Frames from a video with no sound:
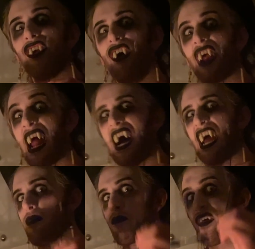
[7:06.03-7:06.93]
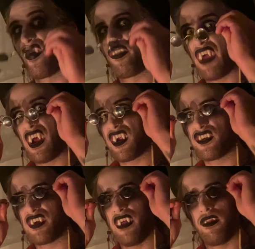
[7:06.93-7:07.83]
your eye
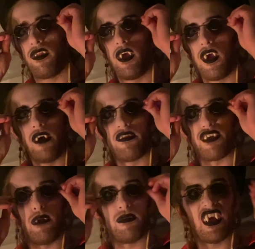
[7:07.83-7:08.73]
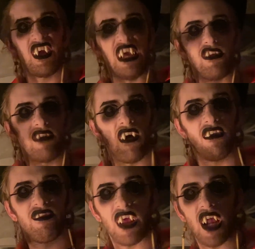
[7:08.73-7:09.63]
protection. From the heat of the